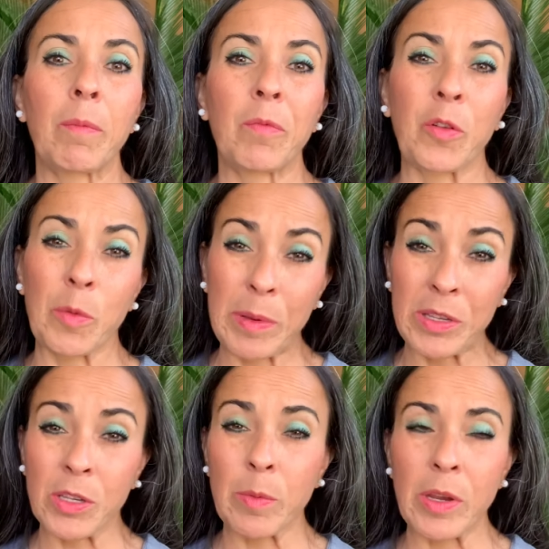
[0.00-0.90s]
For
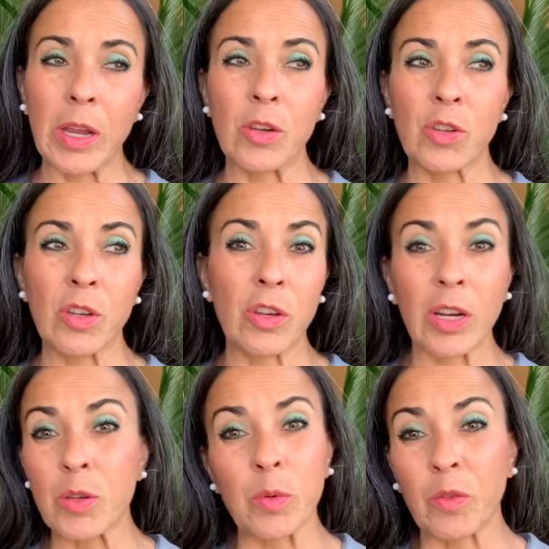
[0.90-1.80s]
business communication, you
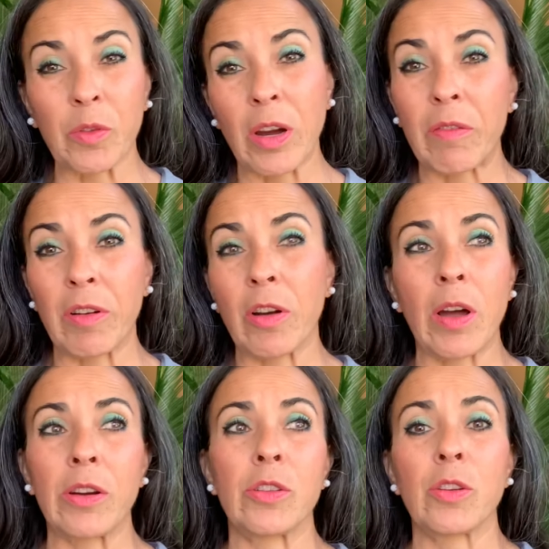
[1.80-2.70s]
guys will forever know
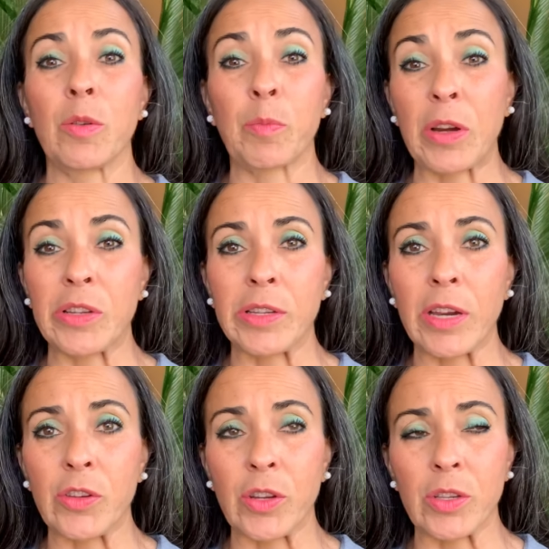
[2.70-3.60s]
how to do
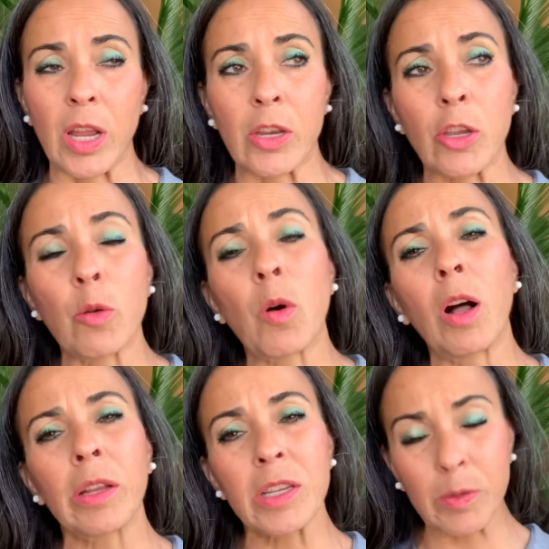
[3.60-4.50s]
presentations, and you
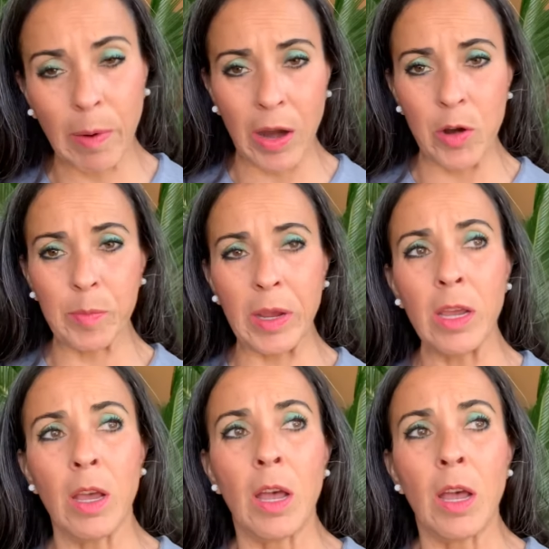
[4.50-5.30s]
all inspired me.